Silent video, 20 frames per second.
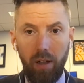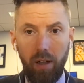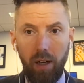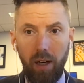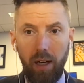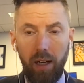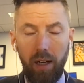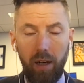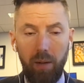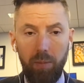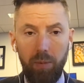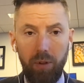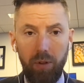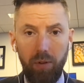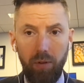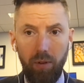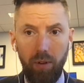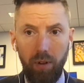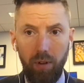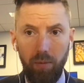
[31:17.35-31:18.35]
I had an
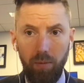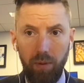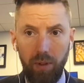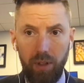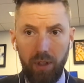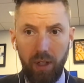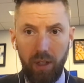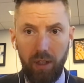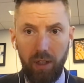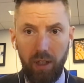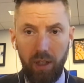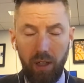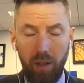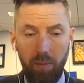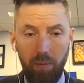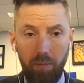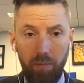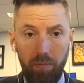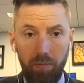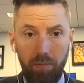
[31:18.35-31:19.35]
opportunity to reach out to
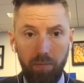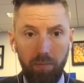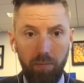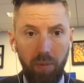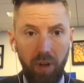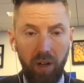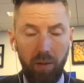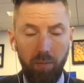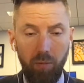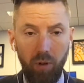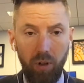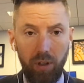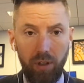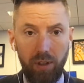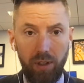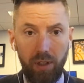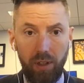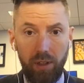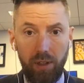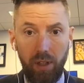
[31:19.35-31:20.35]
him, met him once.
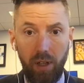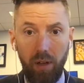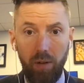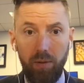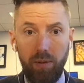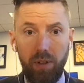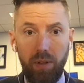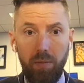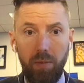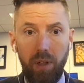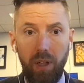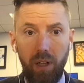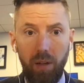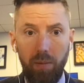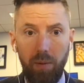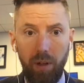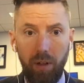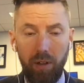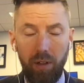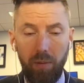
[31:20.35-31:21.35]
He said, "Oh, send me an
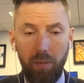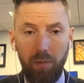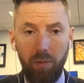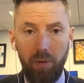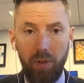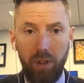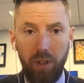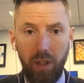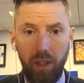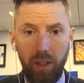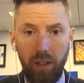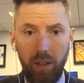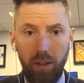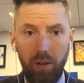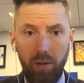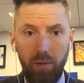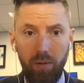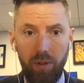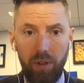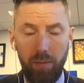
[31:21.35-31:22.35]
email. Tell me what you'd like to
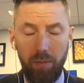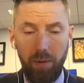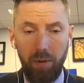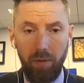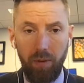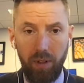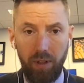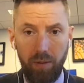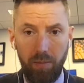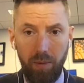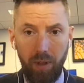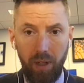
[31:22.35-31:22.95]
do, and send me a resume."